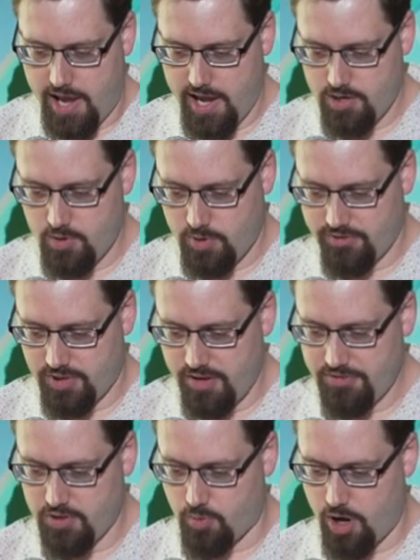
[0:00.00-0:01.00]
And we've
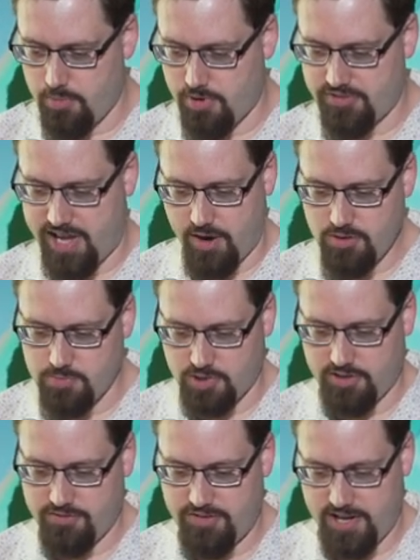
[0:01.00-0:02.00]
left the realm of
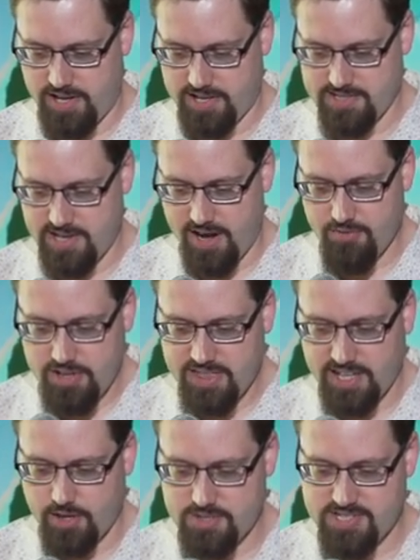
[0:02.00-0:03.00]
countable infinities.
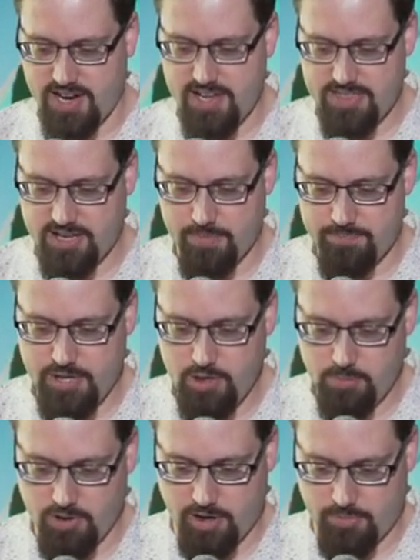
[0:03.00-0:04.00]
Everything outside the
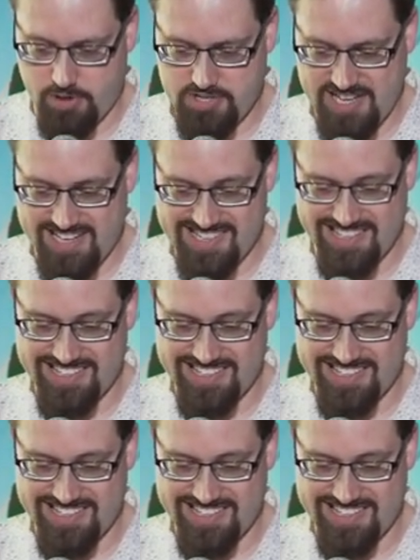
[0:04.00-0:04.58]
computable numbers is